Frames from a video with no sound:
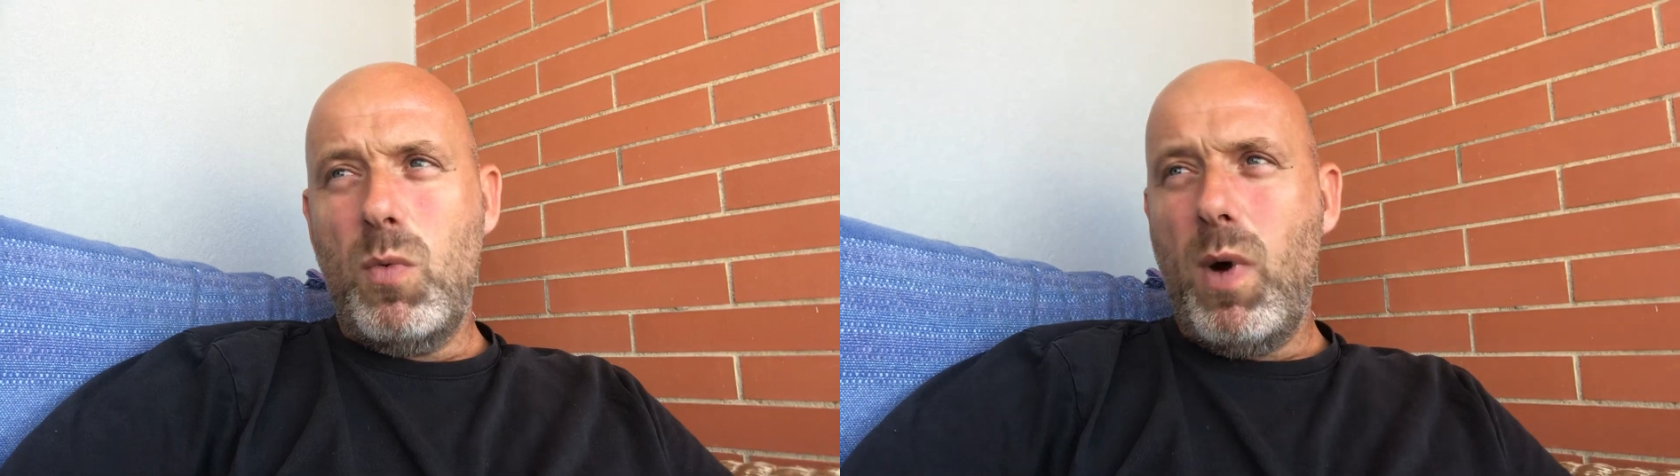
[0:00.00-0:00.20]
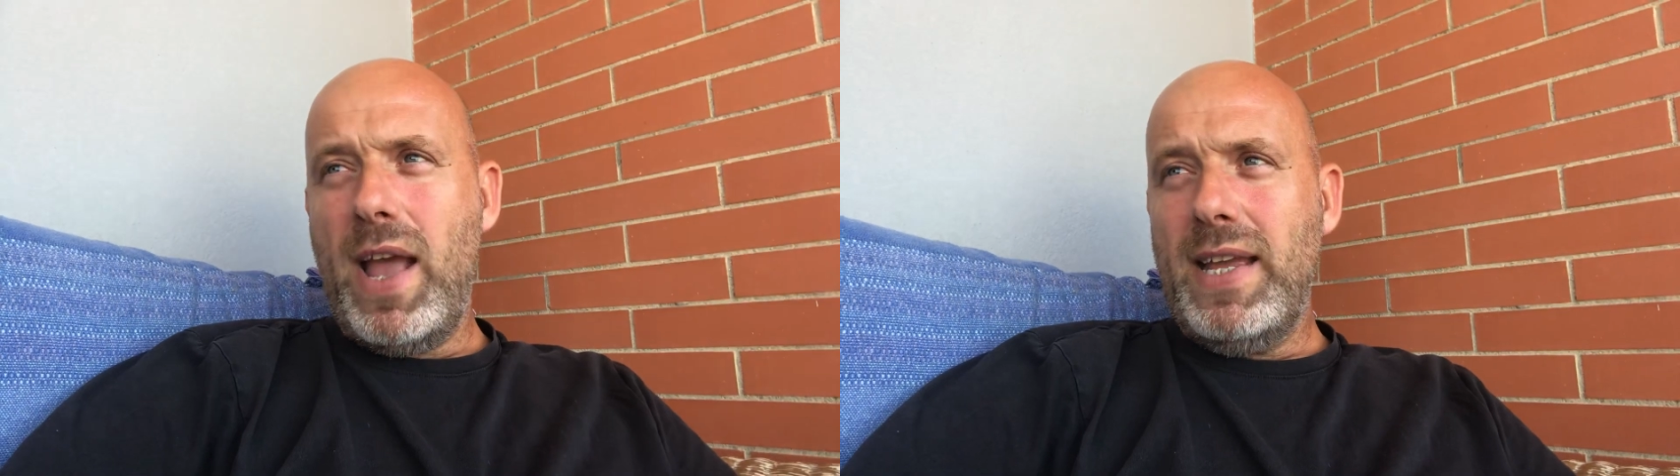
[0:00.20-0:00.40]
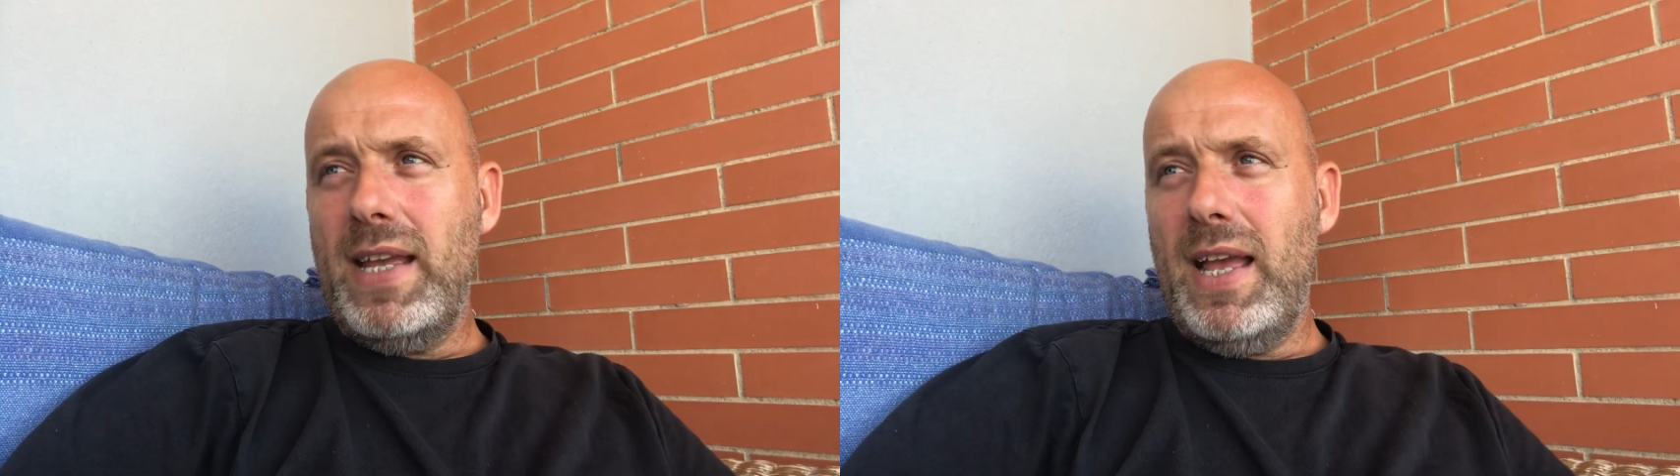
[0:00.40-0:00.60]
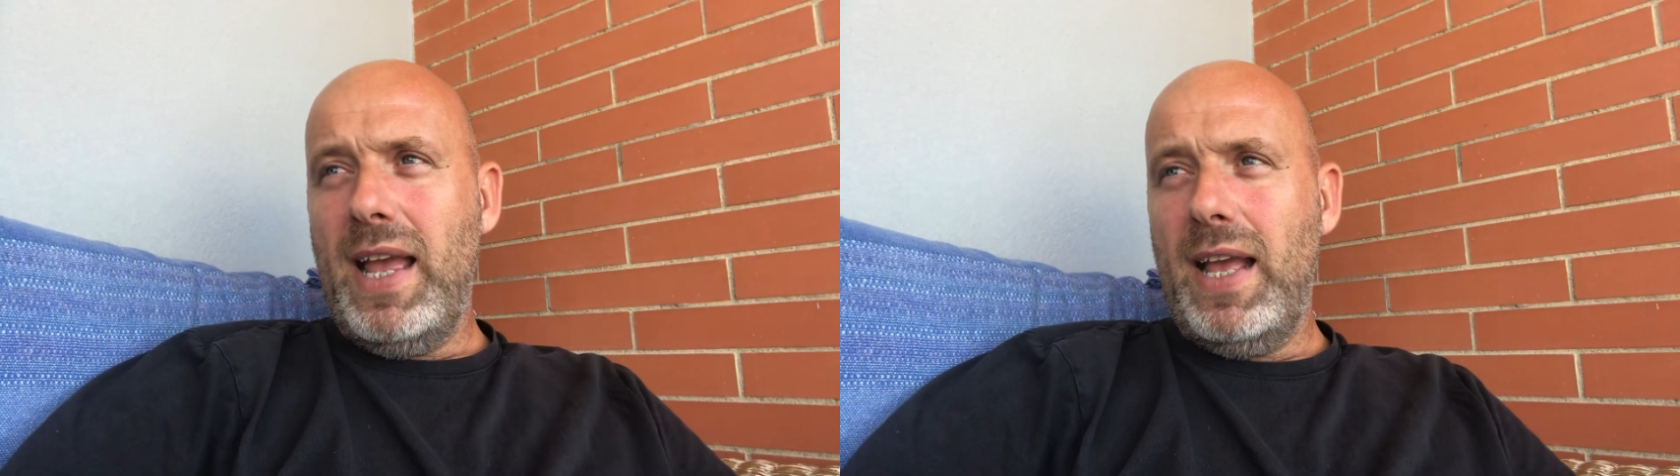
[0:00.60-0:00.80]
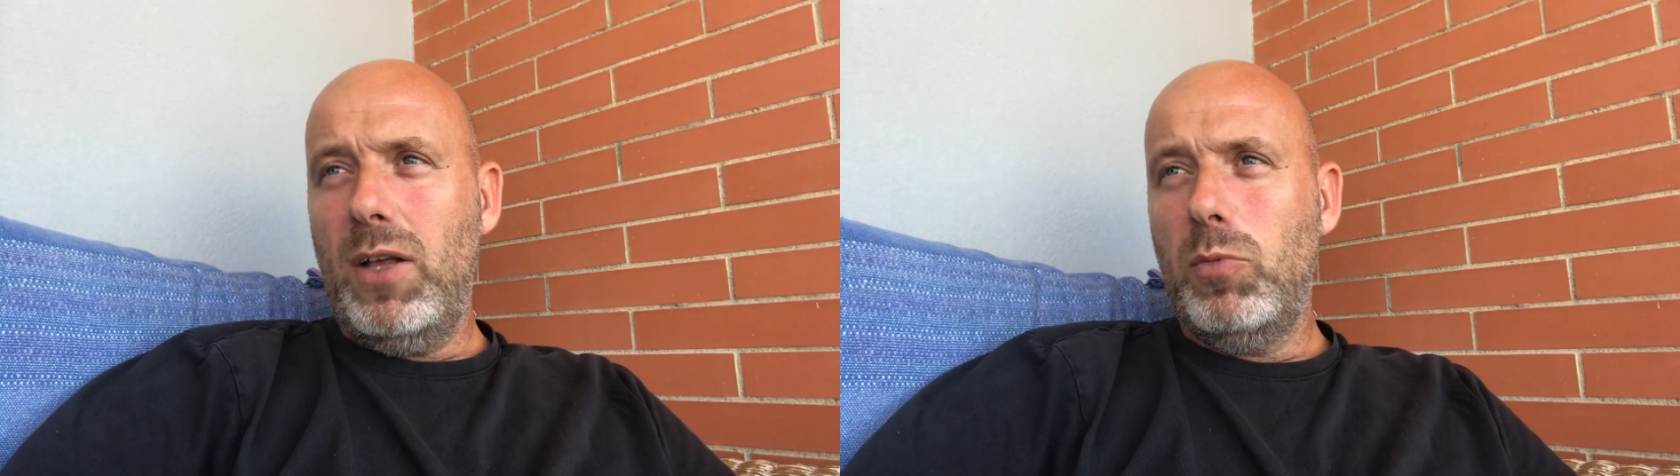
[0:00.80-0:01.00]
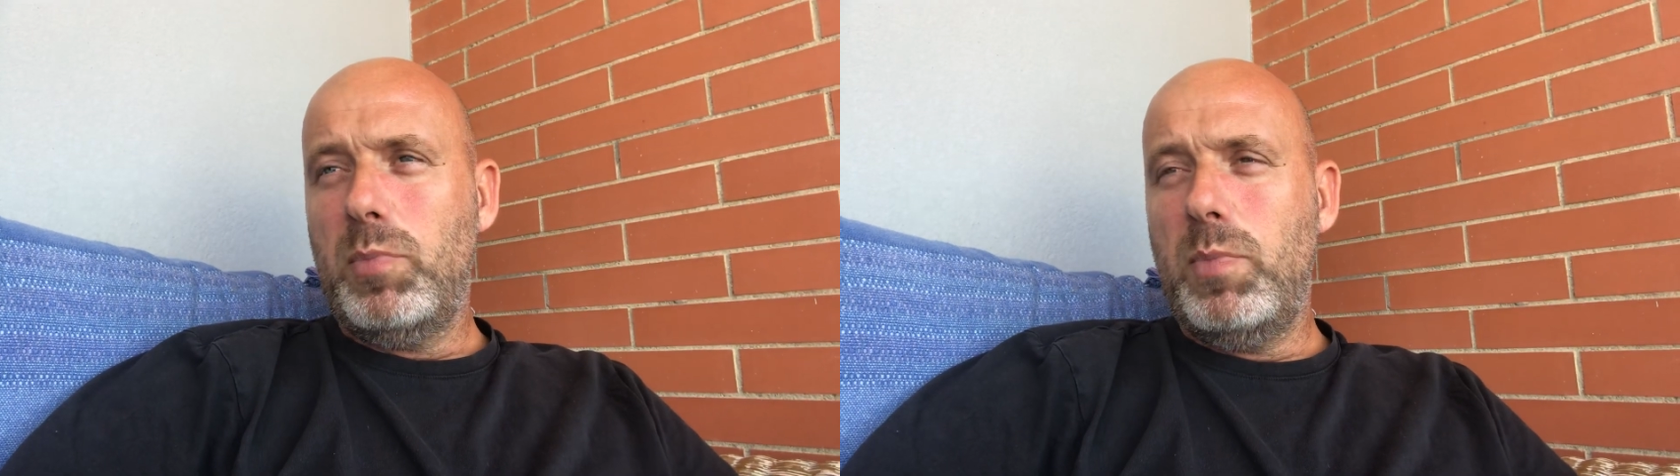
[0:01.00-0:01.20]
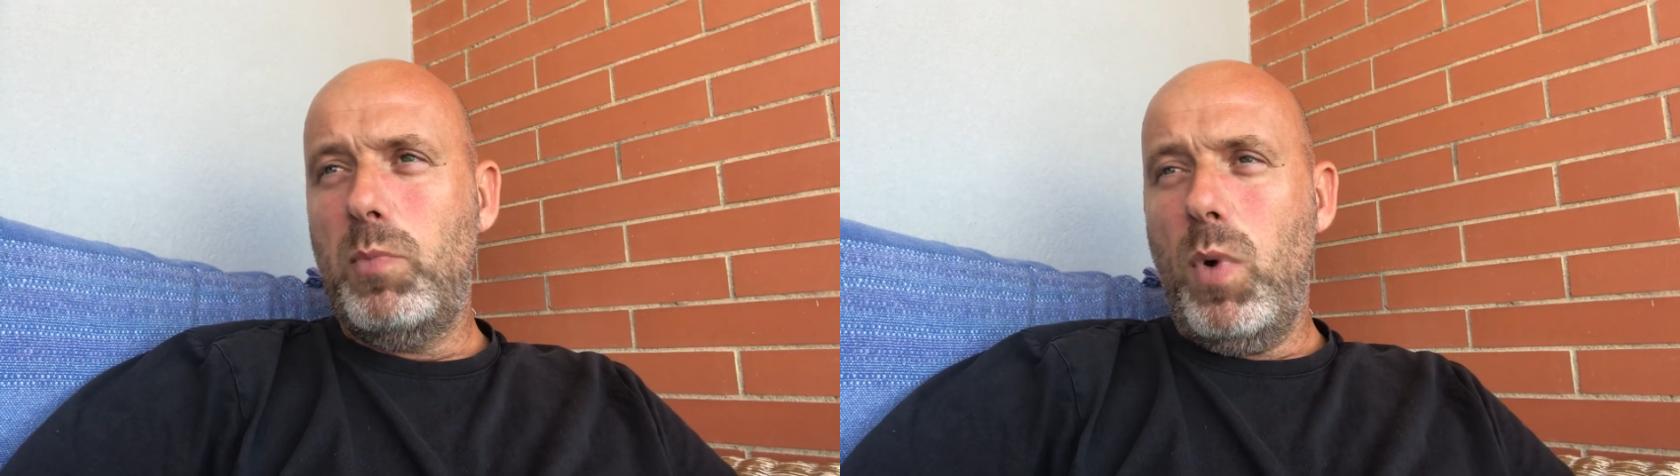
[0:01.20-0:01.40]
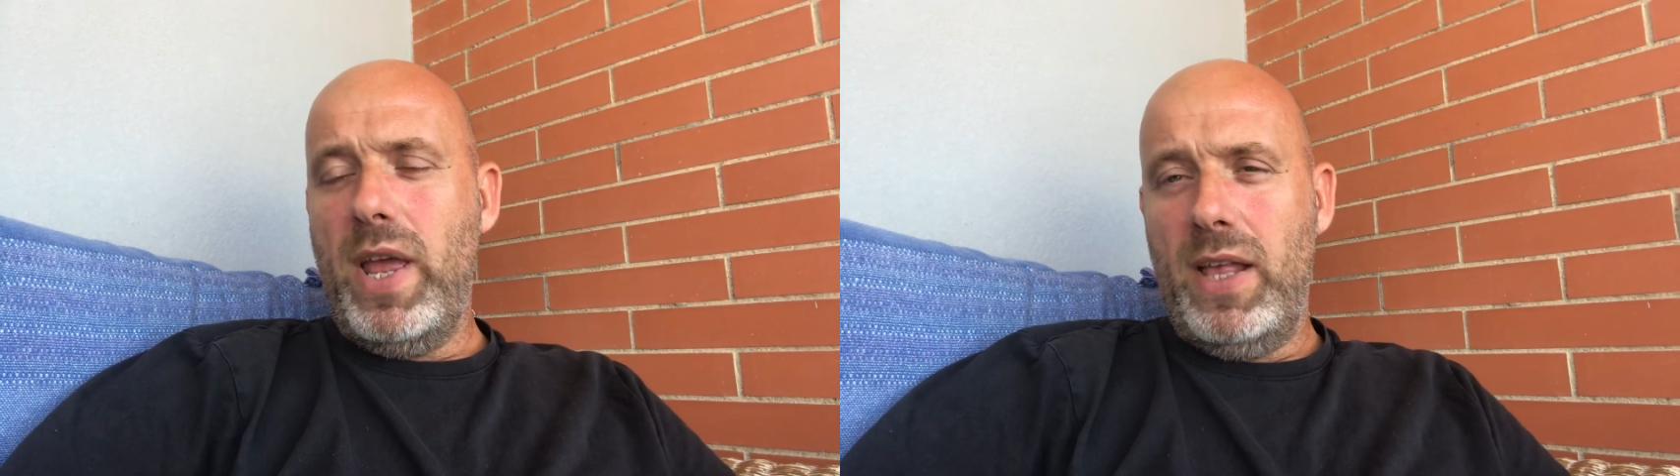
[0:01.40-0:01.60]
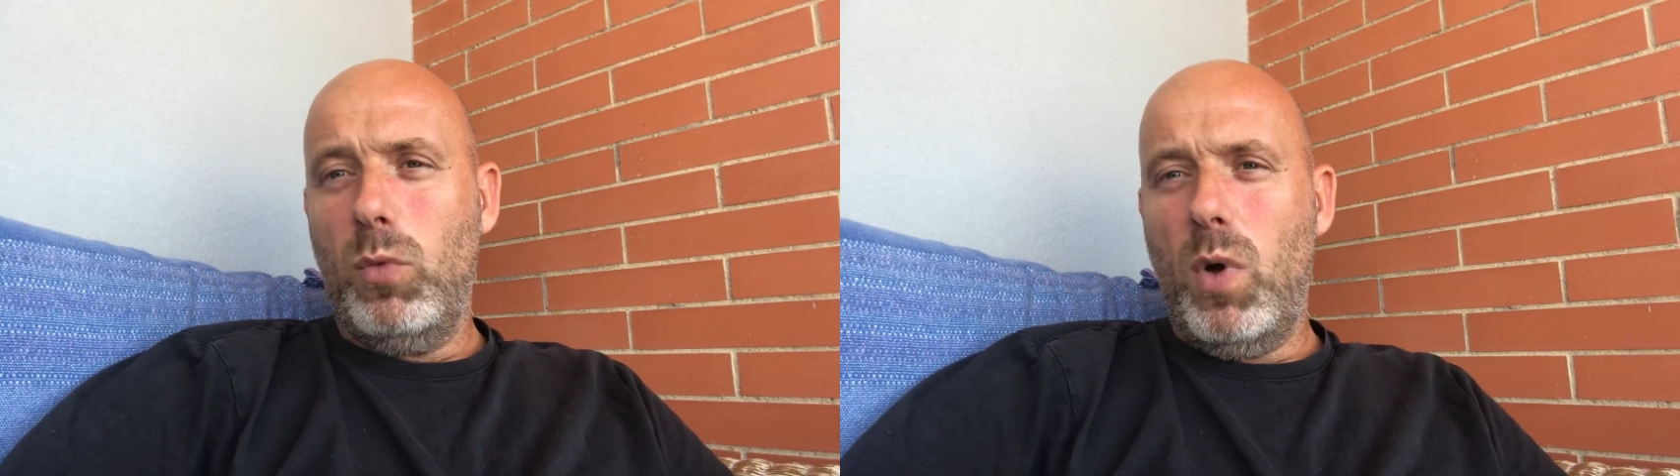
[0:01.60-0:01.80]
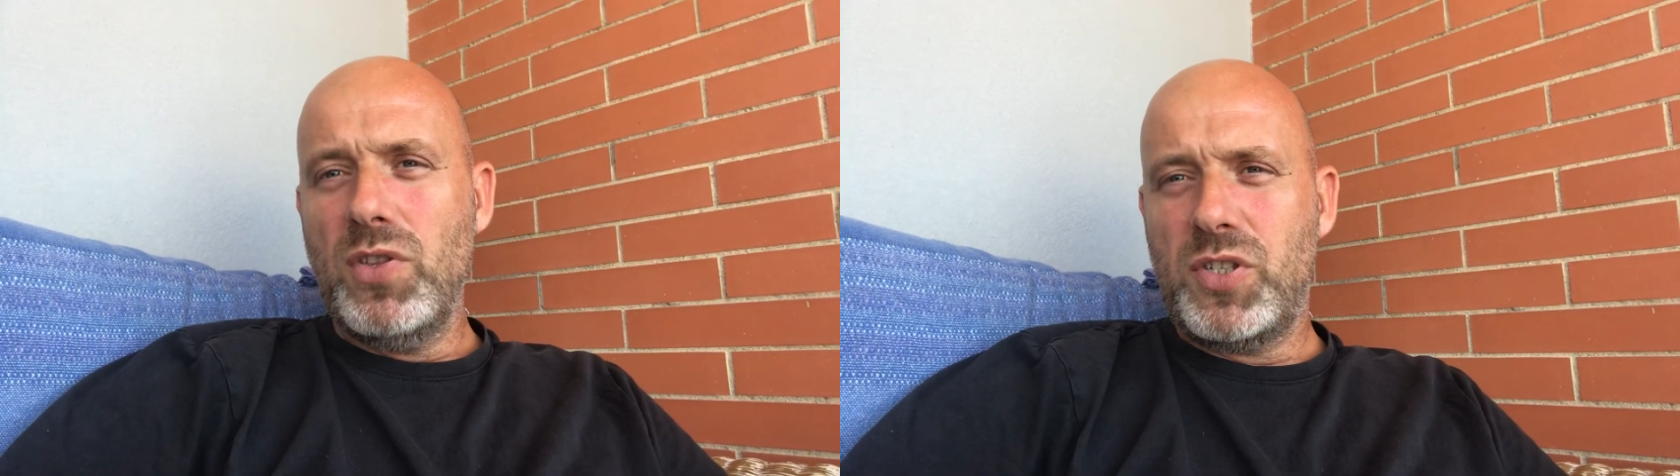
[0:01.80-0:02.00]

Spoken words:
the way he'll want